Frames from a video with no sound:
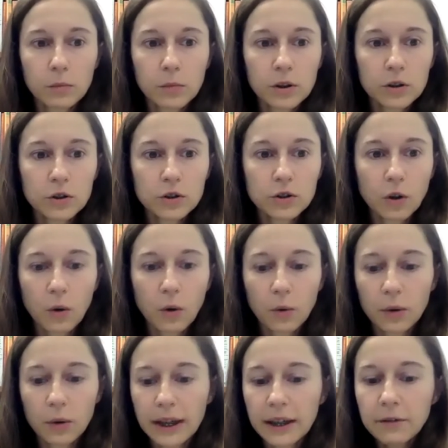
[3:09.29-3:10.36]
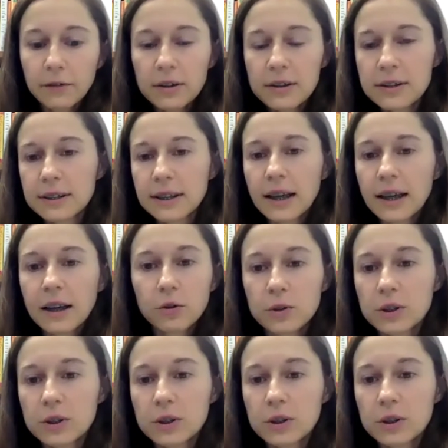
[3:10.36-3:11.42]
So even say you
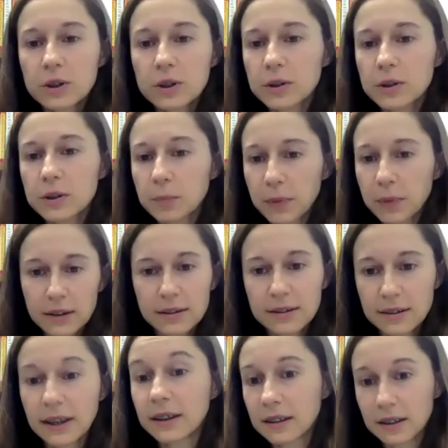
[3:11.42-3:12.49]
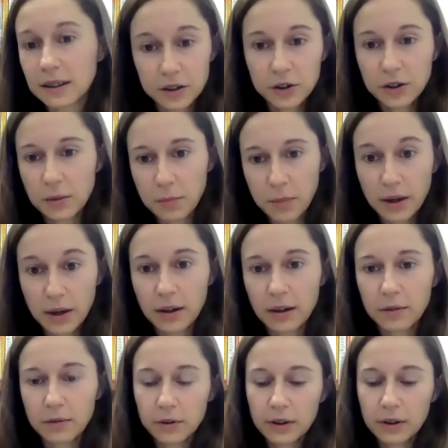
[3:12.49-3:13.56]
speak this English in
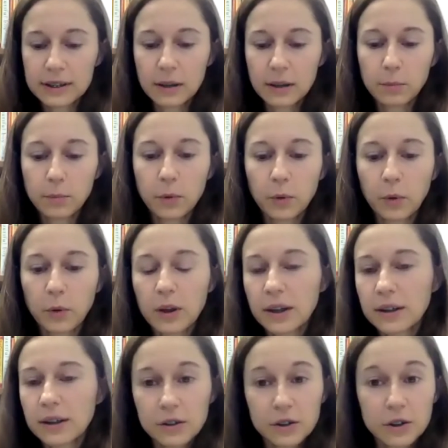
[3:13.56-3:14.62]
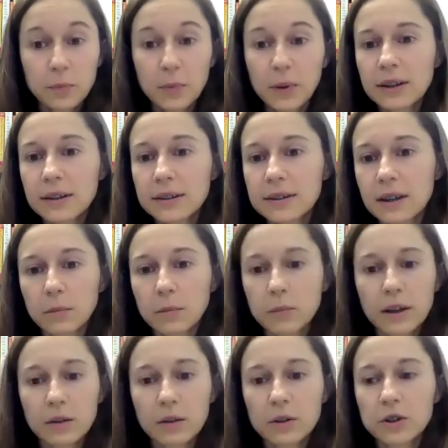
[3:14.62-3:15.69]
America, for example, you speak the same
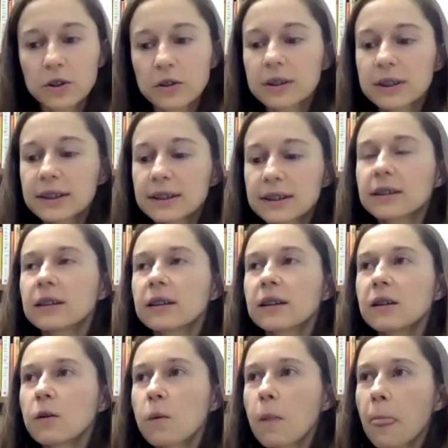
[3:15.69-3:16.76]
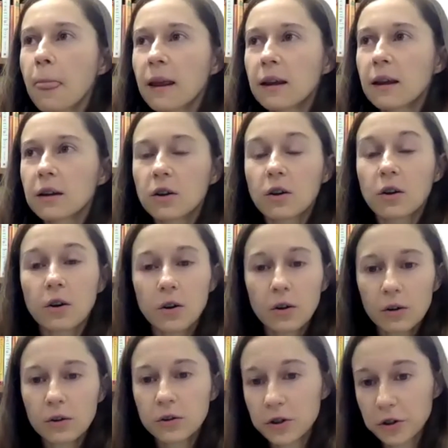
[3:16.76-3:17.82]
language, there's still
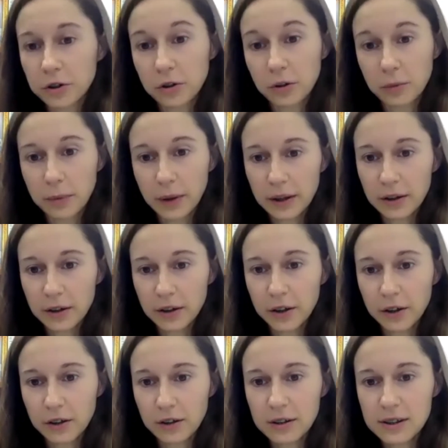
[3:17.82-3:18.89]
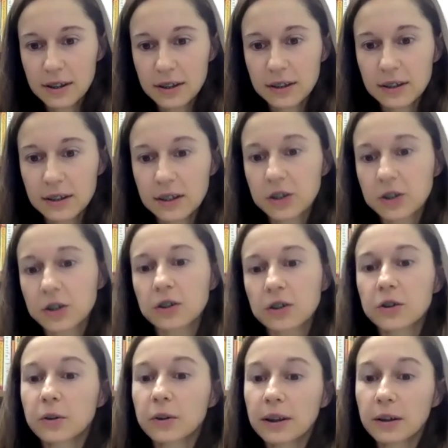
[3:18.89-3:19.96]
cultural barriers in addition
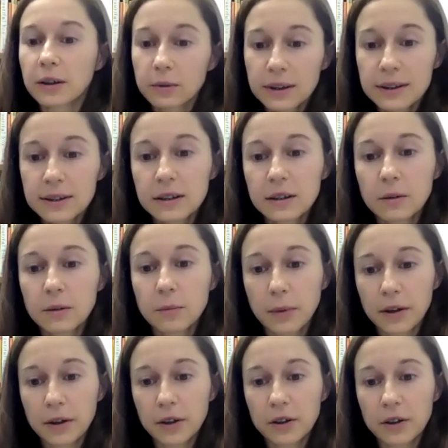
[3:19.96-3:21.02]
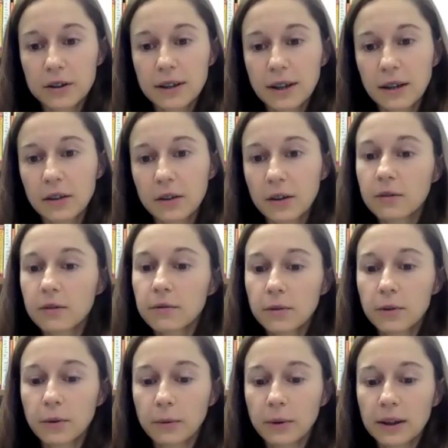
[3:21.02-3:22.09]
to linguistic barriers that could
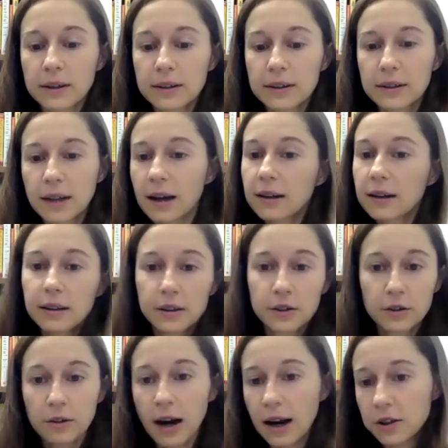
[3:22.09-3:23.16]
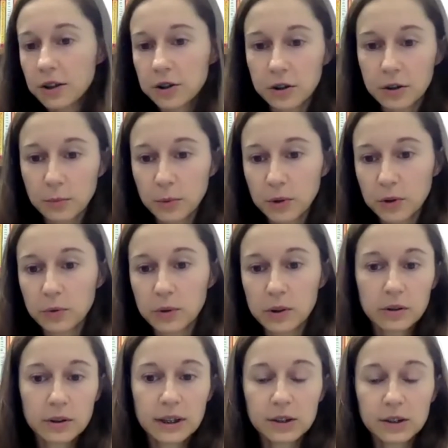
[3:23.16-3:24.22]
influence that interaction between
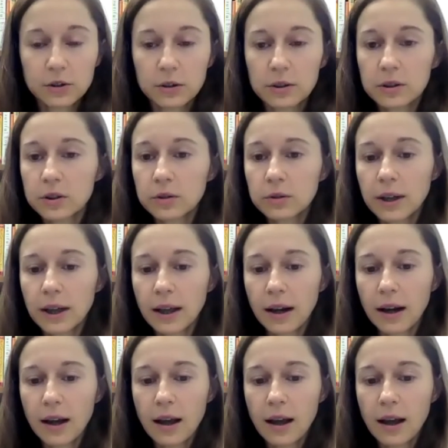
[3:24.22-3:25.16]
teacher and student.